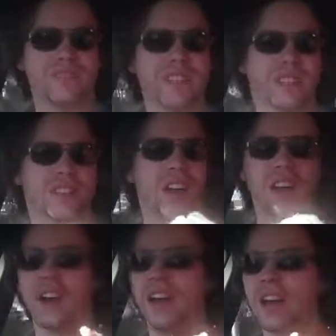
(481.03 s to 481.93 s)
This
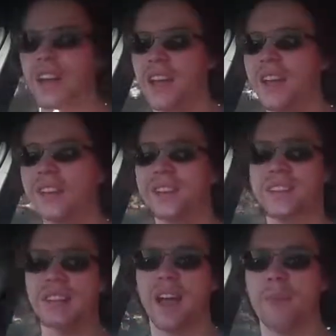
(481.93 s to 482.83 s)
car
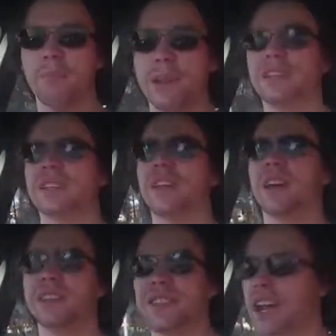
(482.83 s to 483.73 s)
is amazing.
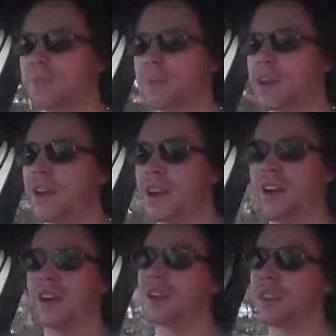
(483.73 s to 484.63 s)
Like I said, I've been in
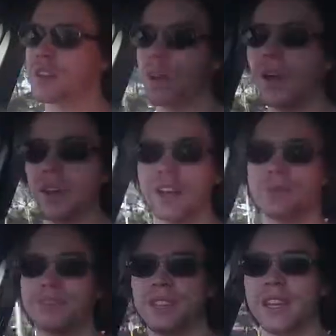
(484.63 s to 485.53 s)
a quite a nice
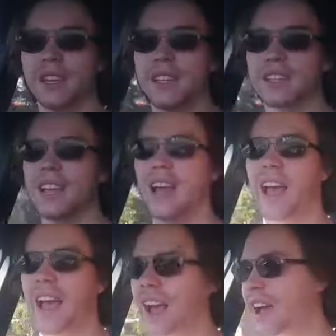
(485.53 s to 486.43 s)
Mercedes,
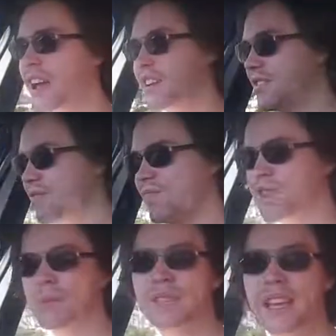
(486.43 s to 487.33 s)
and
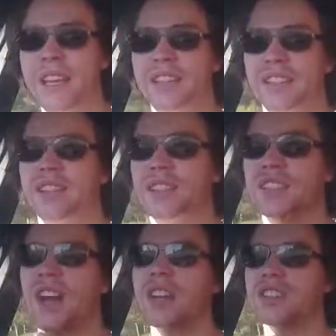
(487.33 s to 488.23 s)
the Mercedes
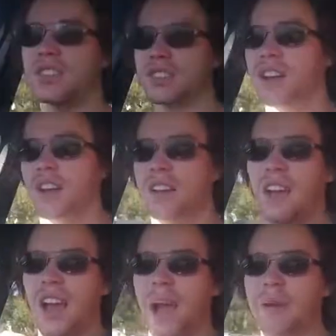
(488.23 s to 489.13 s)
doesn't touch this car.
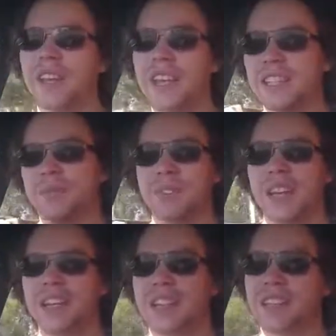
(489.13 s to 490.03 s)
I mean, yes, the
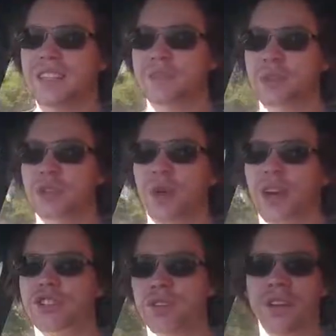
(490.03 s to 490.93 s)
Mercedes has special
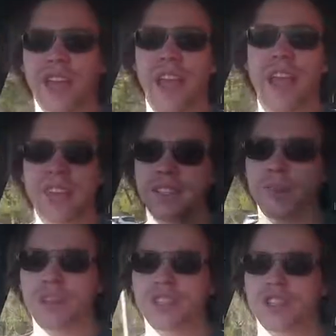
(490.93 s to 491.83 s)
hydraulic air
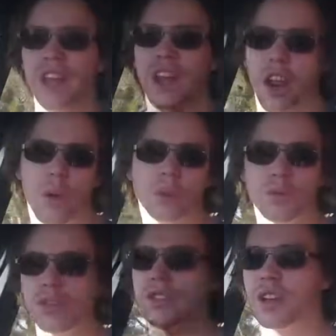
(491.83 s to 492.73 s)
suspension that lowers
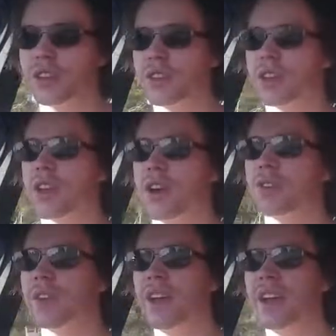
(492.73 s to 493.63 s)
when you turn the thing
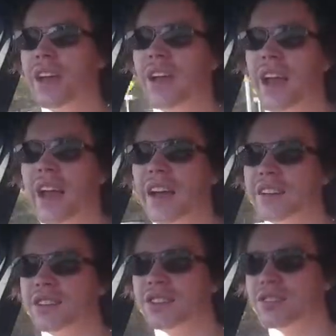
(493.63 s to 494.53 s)
off. It
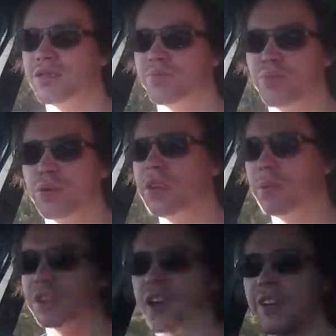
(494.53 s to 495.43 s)
has pretty
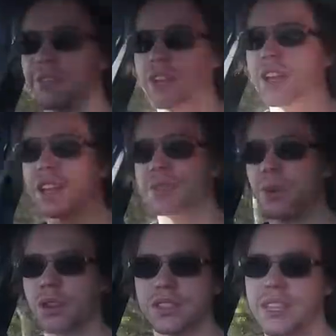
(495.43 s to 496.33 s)
much every
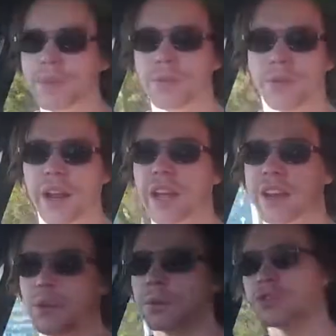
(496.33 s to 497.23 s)
gizmo to keep you in lane
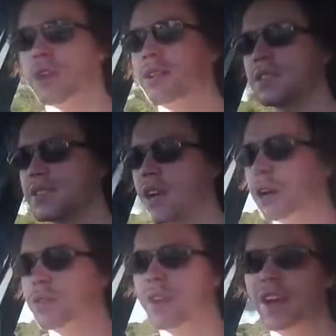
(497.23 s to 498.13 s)
and almost drive
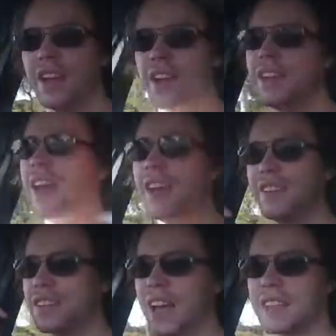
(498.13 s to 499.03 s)
itself.
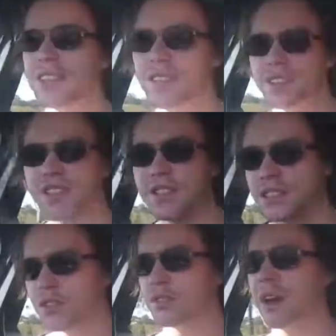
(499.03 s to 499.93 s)
Yes, it has
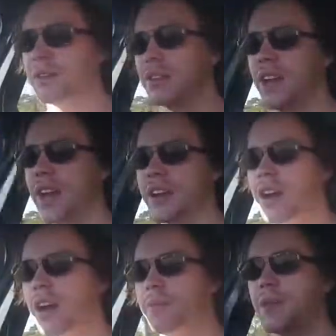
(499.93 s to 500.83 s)
sensor around it, and
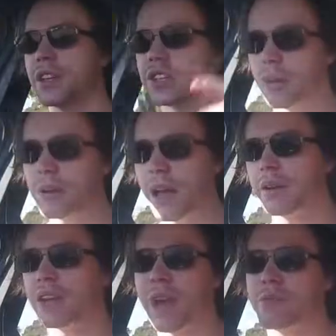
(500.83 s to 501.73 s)
a
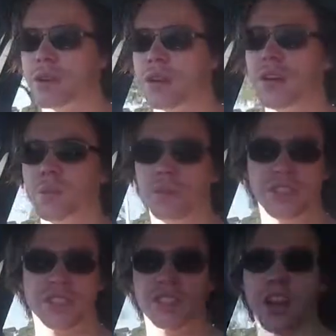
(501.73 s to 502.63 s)
top-down camera,
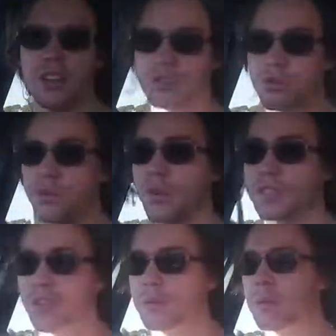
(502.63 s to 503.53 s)
which this car has a
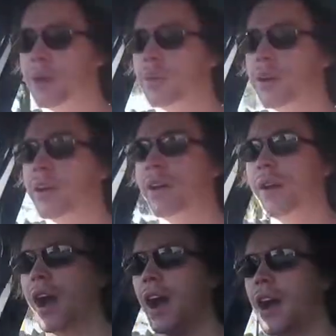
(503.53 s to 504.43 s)
reverse camera, by the way.
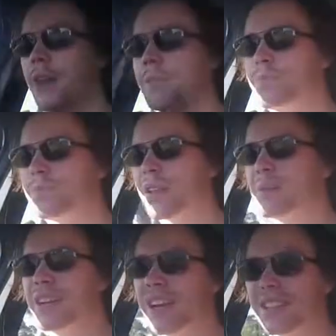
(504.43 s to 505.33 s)

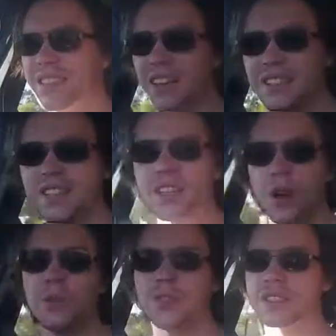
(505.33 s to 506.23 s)
But I'd still
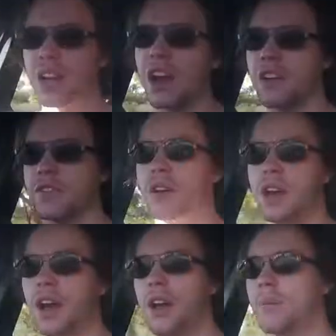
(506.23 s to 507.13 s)
own this car over
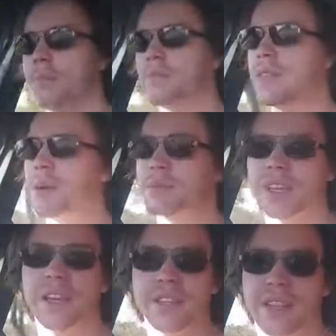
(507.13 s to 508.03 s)
the
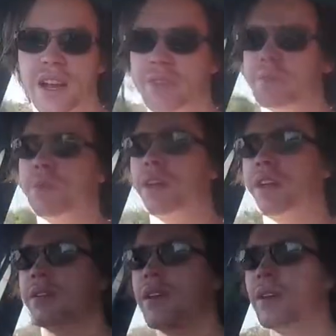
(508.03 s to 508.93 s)
Mercedes that I've been in.